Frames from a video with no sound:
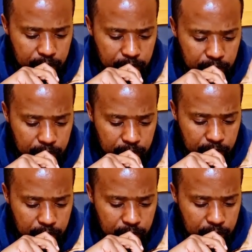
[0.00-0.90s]
Lest
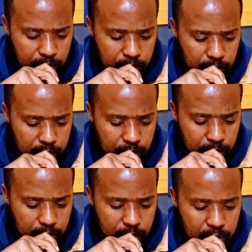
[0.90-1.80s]
they should hear the
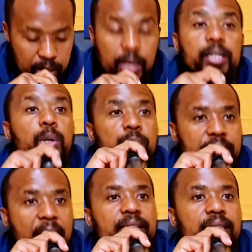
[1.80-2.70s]
law.
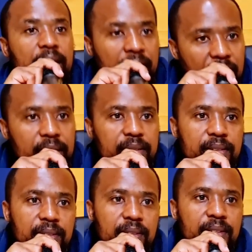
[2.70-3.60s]
Use that's the key.